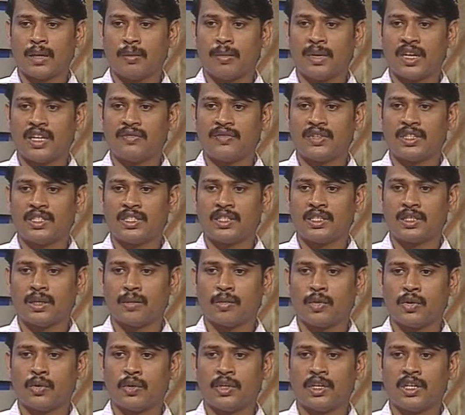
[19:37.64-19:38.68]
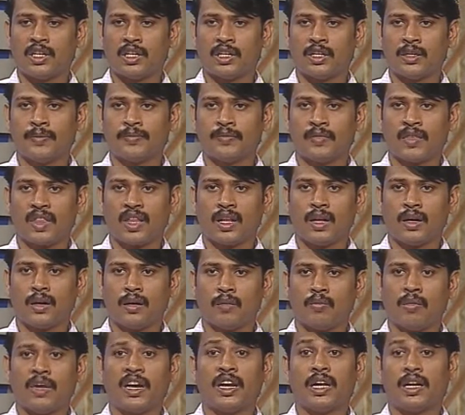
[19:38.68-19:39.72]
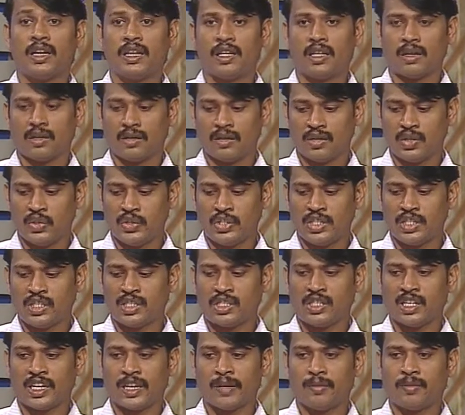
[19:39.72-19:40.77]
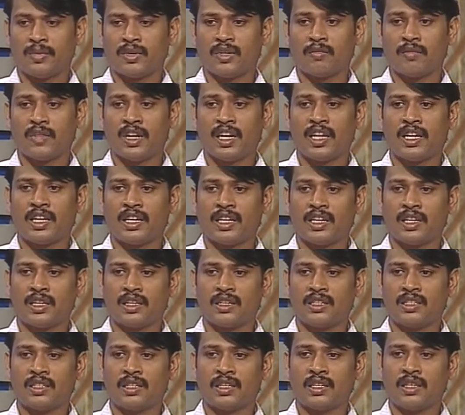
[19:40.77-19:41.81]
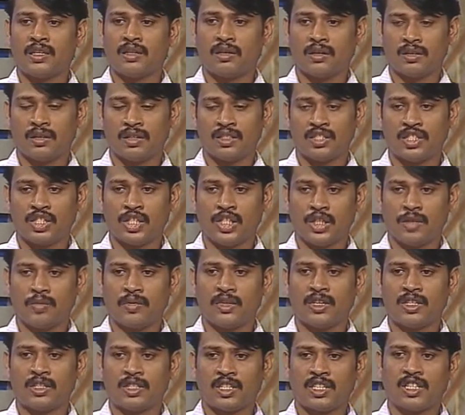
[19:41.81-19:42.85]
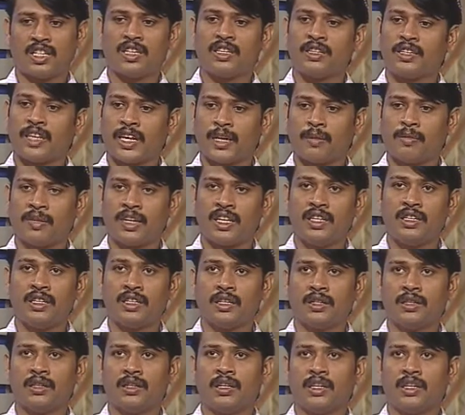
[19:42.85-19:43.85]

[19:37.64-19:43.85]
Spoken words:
if it's about malaria, you just type malaria in that search box and then type enter.